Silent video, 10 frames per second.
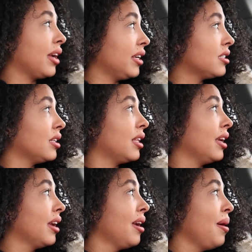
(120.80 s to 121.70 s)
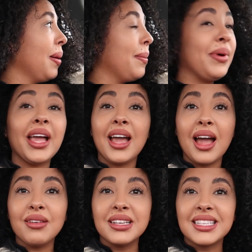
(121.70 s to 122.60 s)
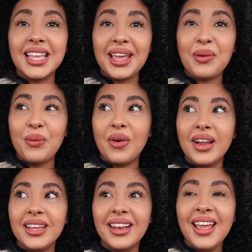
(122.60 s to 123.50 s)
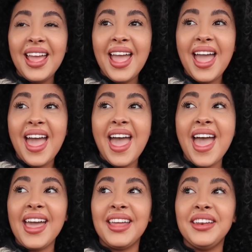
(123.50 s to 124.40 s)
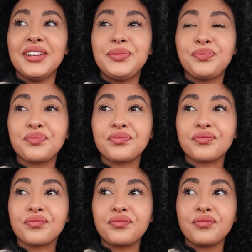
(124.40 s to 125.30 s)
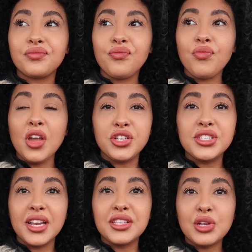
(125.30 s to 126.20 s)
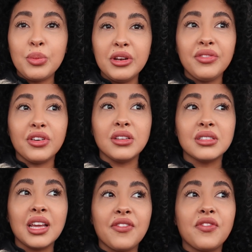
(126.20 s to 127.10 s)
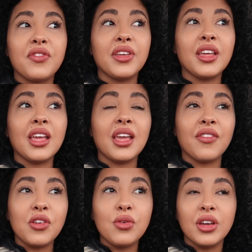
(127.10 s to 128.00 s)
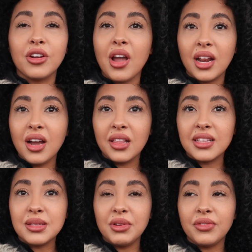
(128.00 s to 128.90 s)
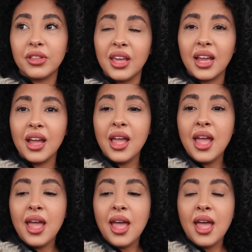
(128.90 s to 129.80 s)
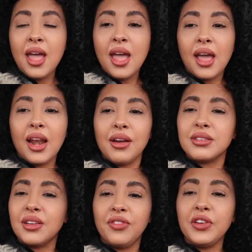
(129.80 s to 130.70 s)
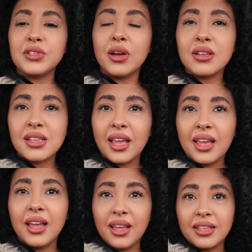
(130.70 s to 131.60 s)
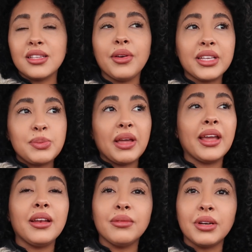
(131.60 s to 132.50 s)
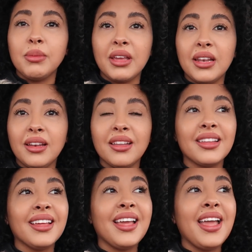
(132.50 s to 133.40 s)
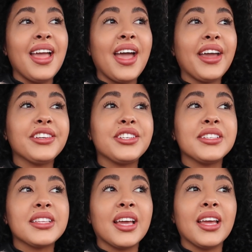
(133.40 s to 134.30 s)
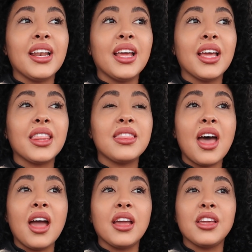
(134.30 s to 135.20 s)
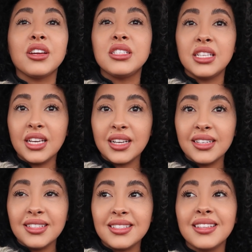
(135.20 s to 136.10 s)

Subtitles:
occasionally, but I was like, what? And she said, "It's so beautiful. If you can cry to God, that's a beautiful thing." And I was confused. So I was like, "So explain, what do you mean?" And she said that your tears